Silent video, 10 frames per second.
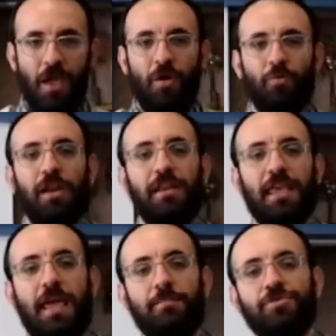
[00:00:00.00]
When it
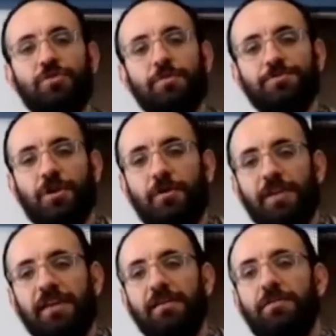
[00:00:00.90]
came to
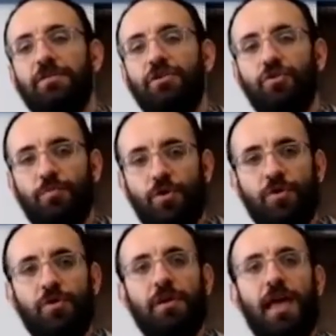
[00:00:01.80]
observing the new
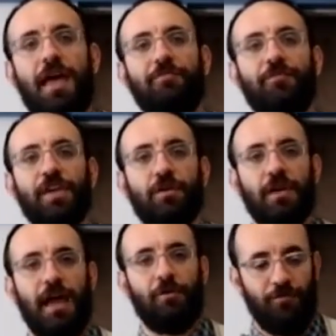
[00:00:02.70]
moon and
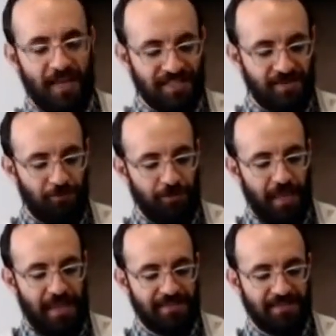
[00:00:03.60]
figuring out festival
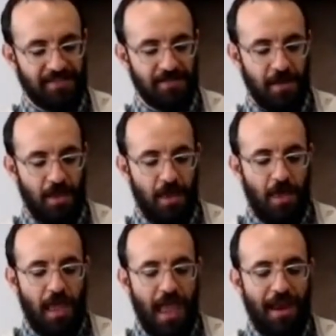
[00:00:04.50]
dates,
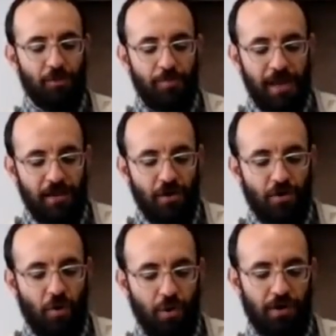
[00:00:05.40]
a rabbinic
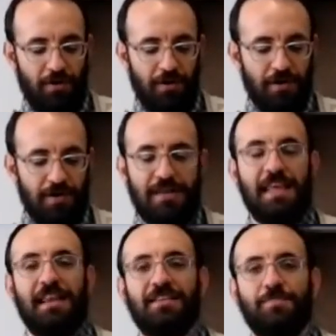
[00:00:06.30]
court
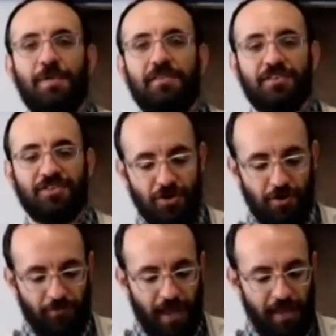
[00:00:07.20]
needed to be the
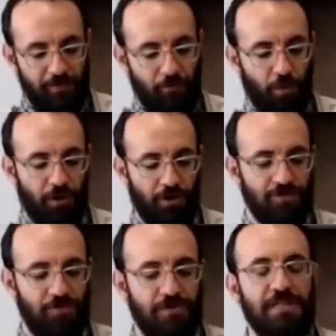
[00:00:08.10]
certifying voice,